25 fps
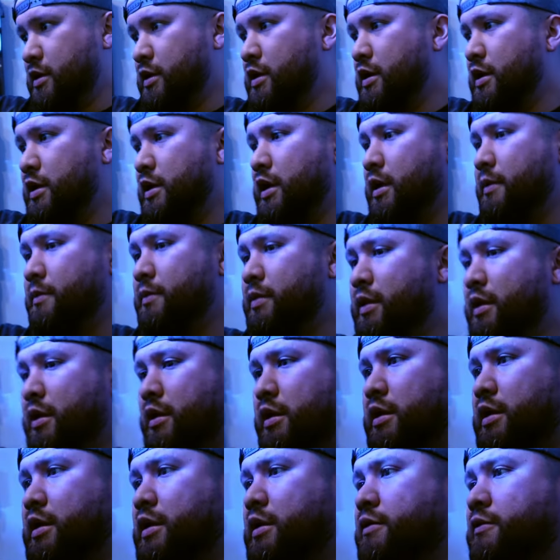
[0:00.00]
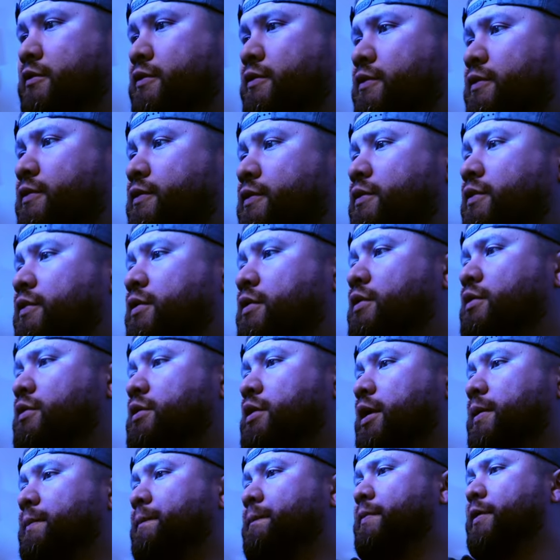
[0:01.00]
And I believe,
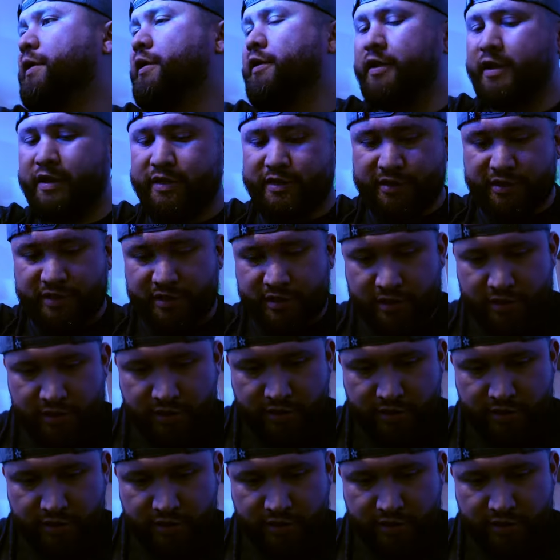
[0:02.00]
yep, there it is